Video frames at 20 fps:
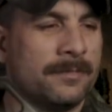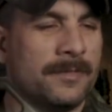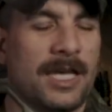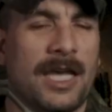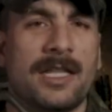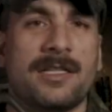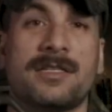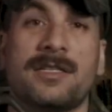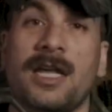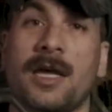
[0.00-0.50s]

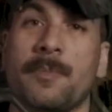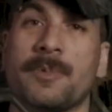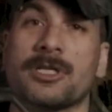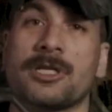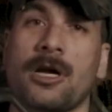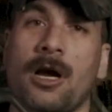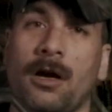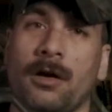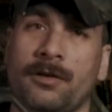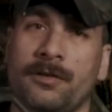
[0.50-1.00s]
Its name is
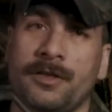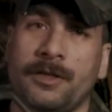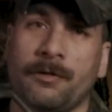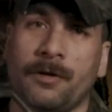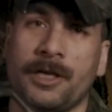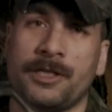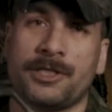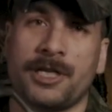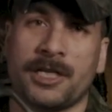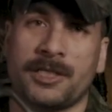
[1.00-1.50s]
Carly
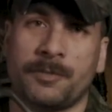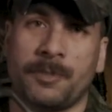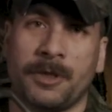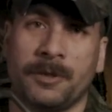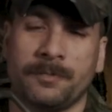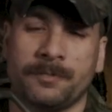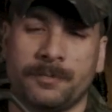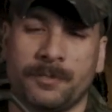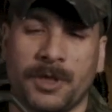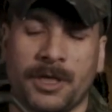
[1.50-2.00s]
Rae
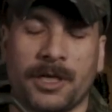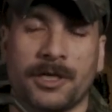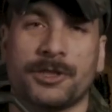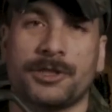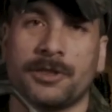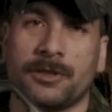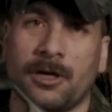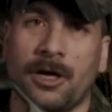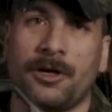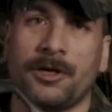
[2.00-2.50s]
Jespin, because
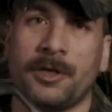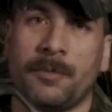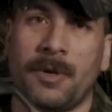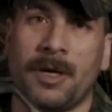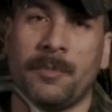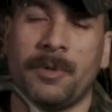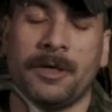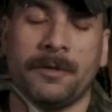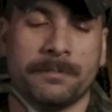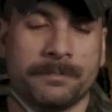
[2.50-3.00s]
she'll call you
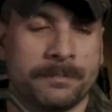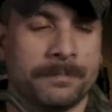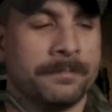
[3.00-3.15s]
maybe.